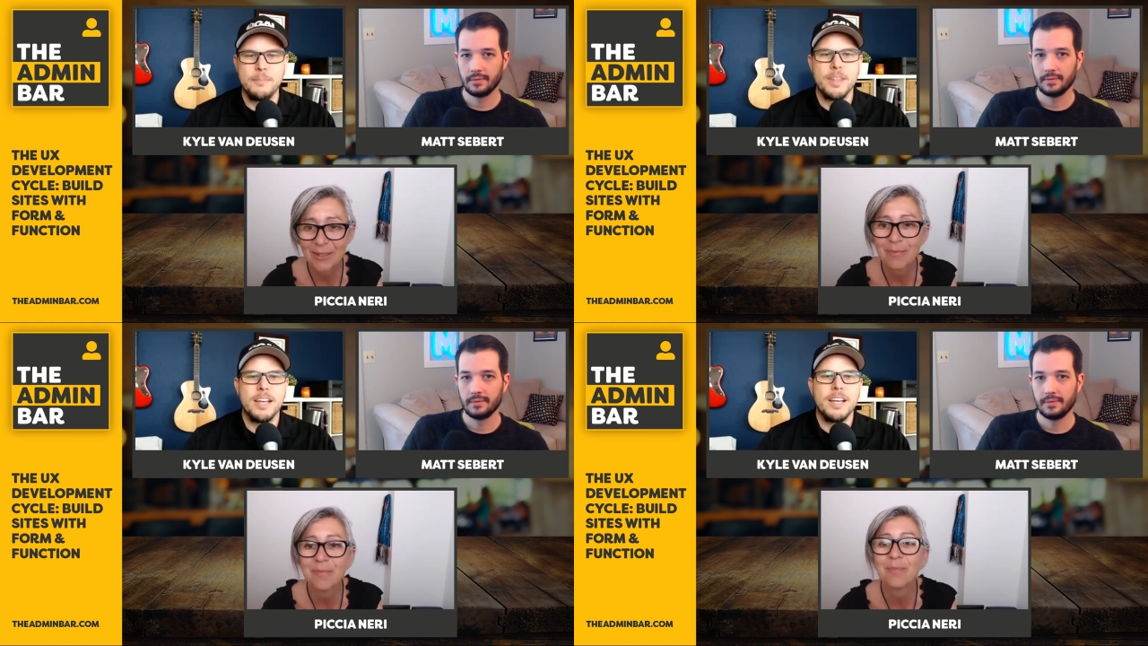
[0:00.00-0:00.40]

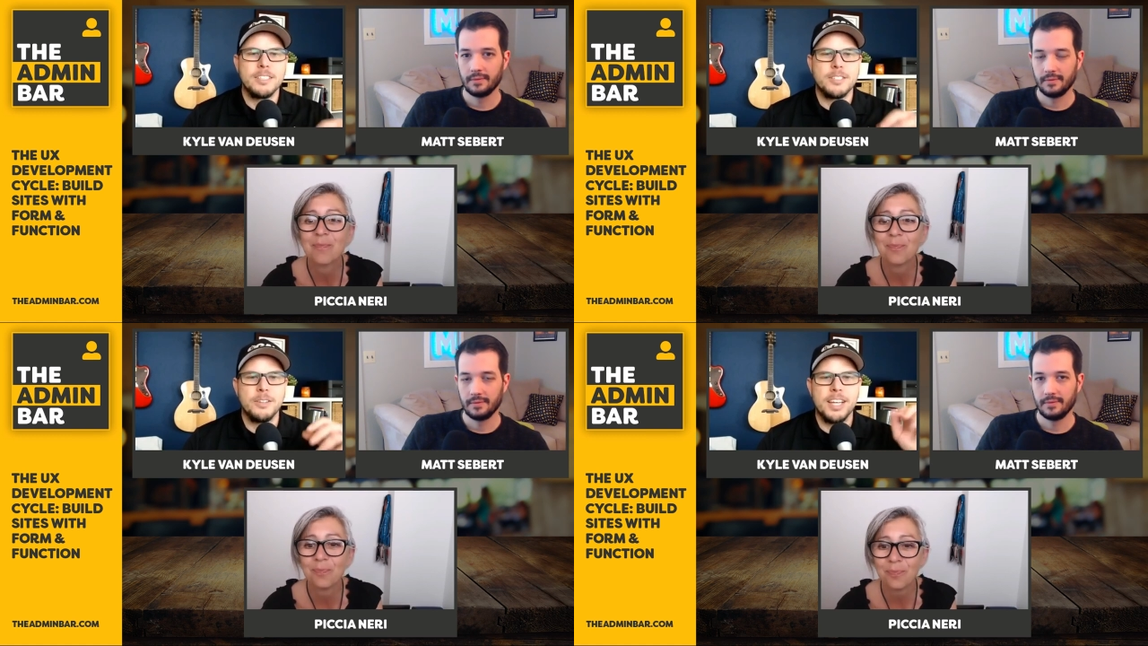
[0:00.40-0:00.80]
Speaker 1: So
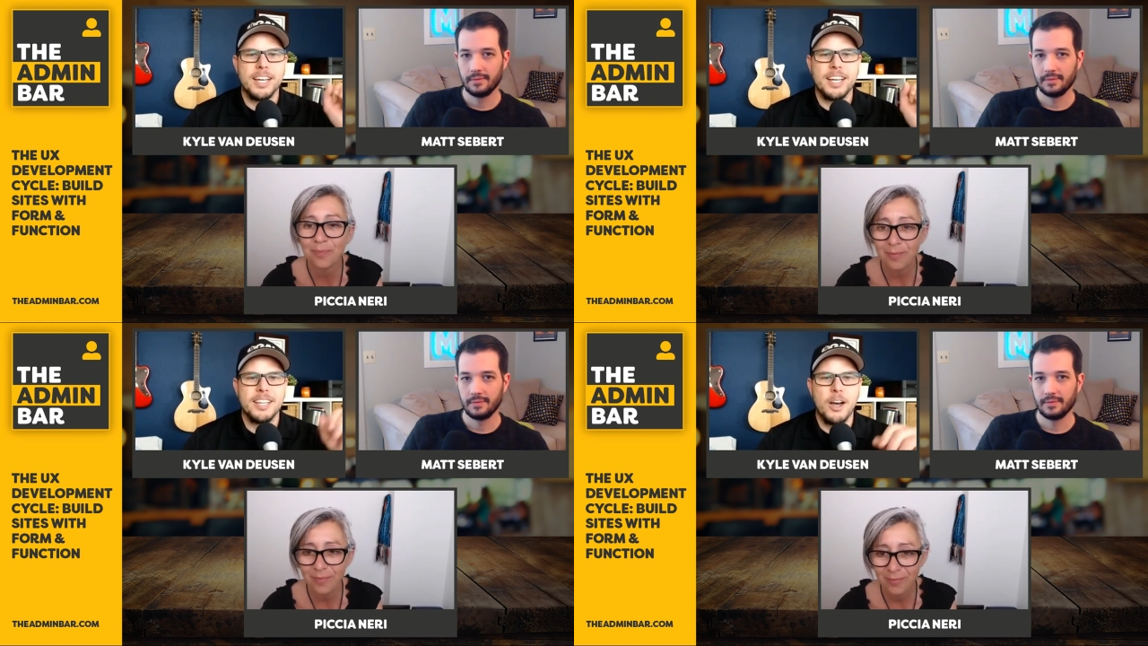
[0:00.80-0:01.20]
the the
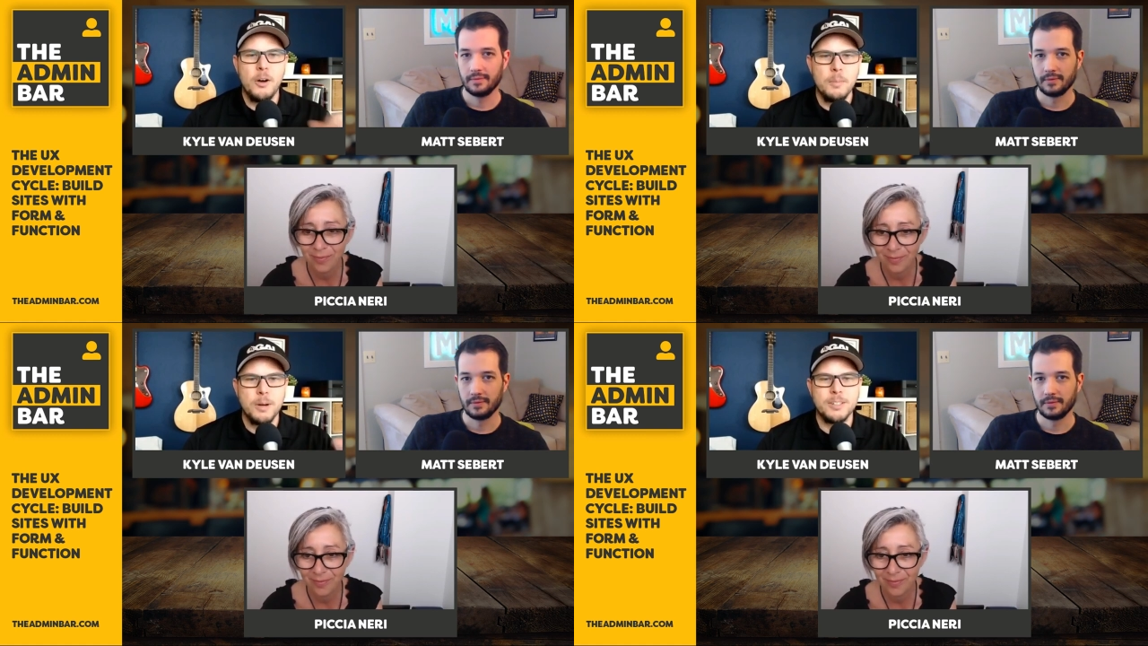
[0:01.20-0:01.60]

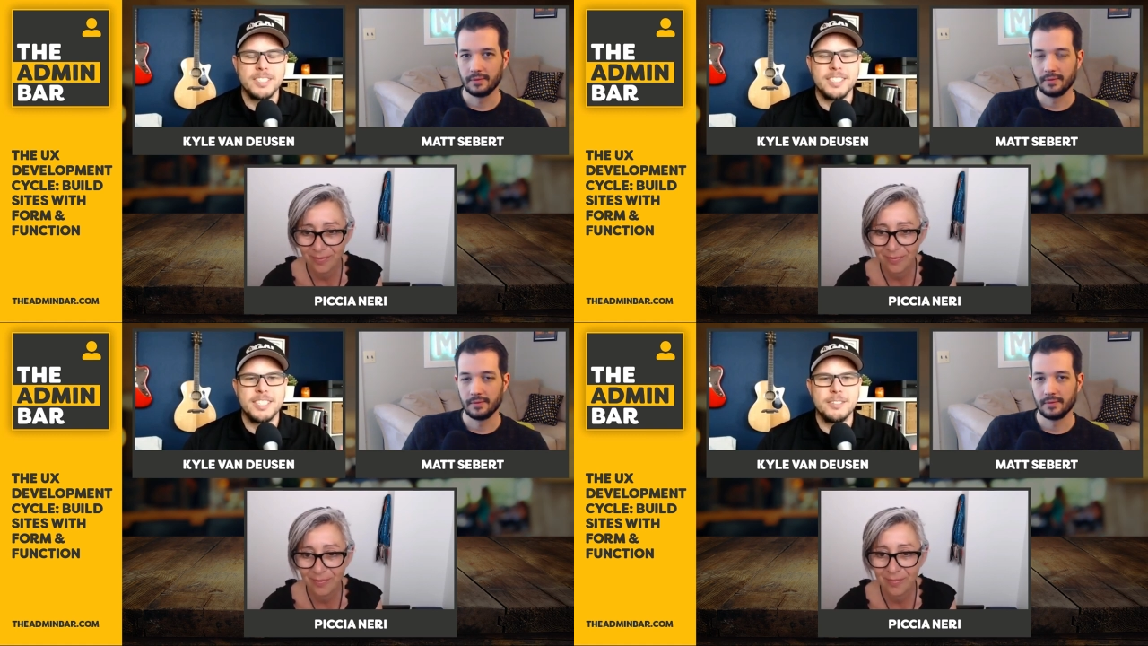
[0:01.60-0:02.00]
homeowners
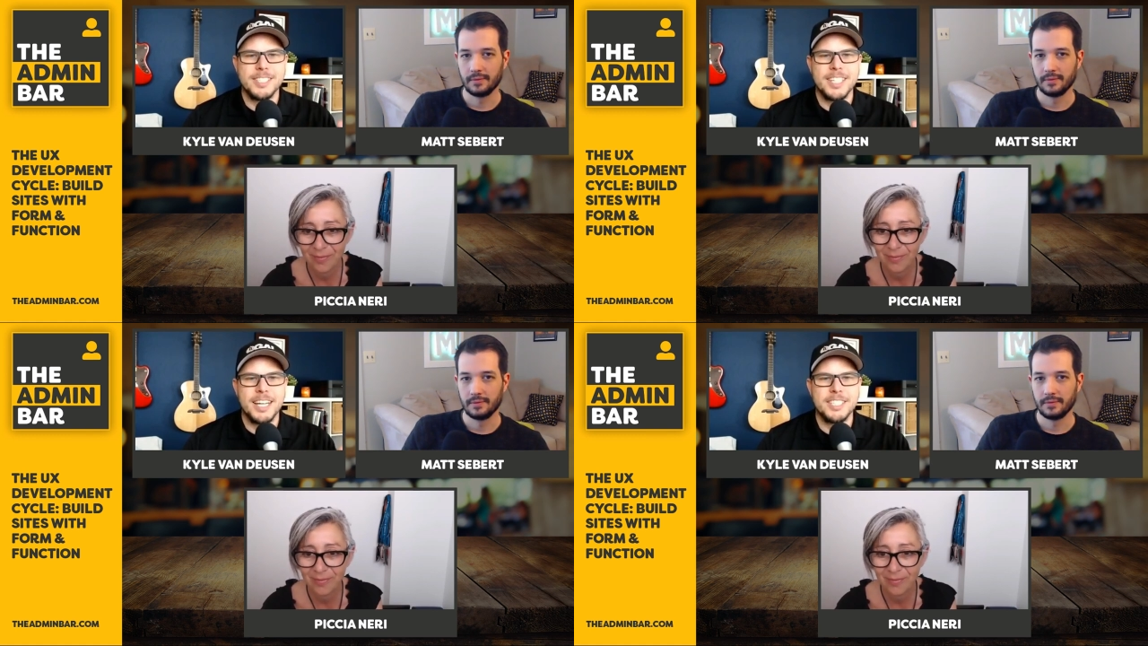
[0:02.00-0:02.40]

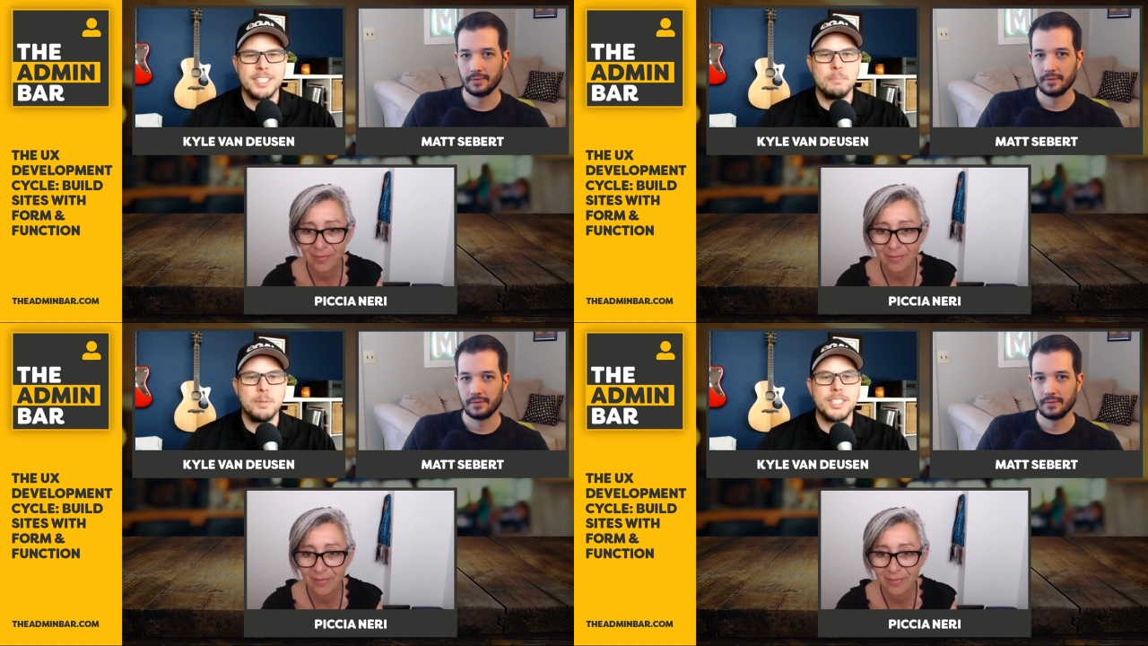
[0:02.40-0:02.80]
association
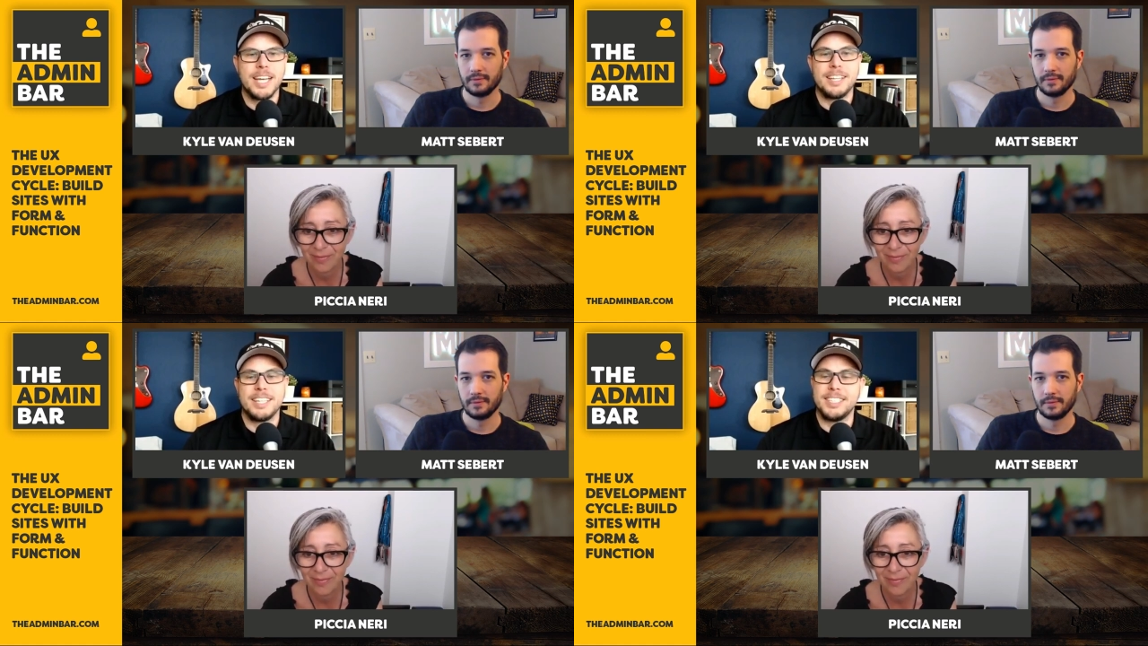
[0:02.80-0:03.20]
puts out
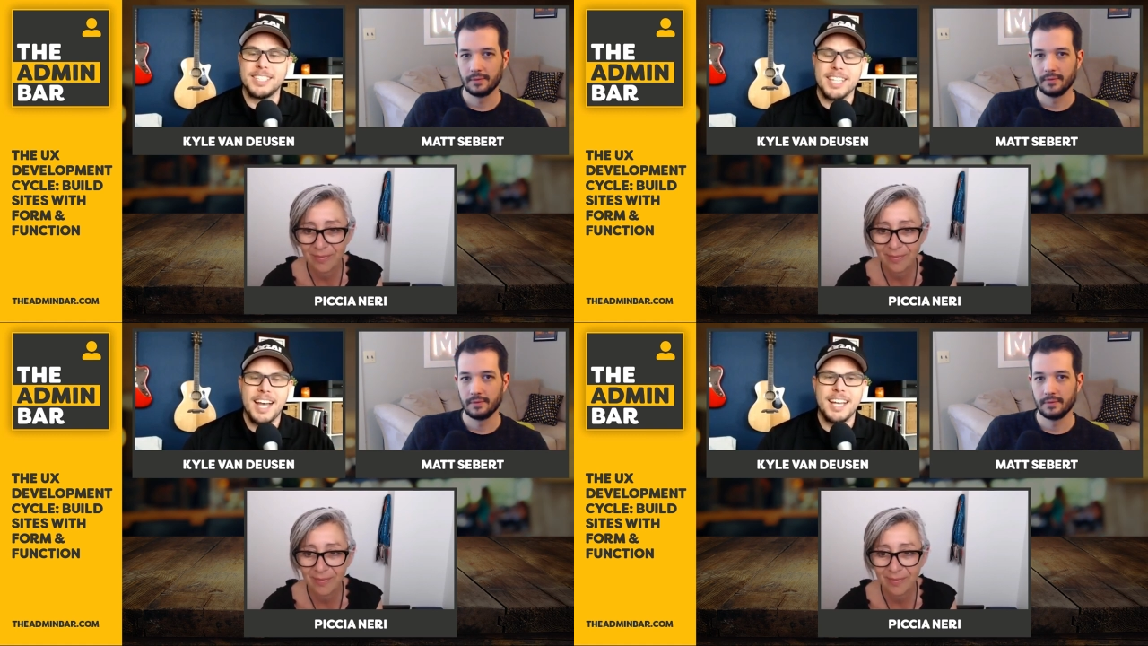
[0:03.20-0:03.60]
these
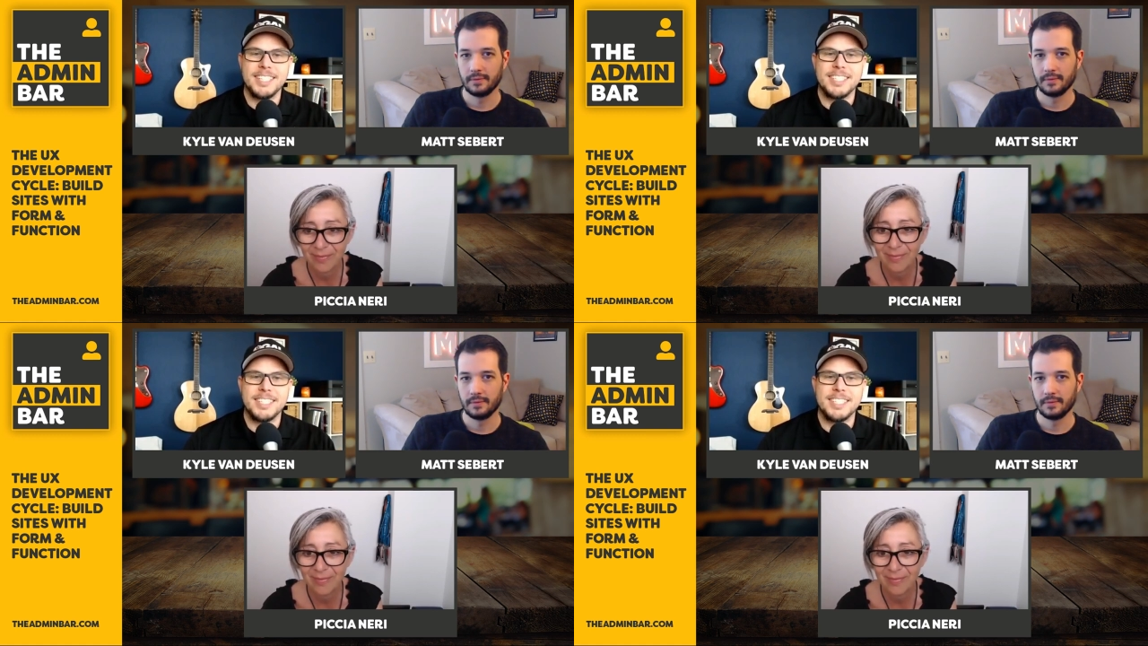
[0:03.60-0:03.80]
signs at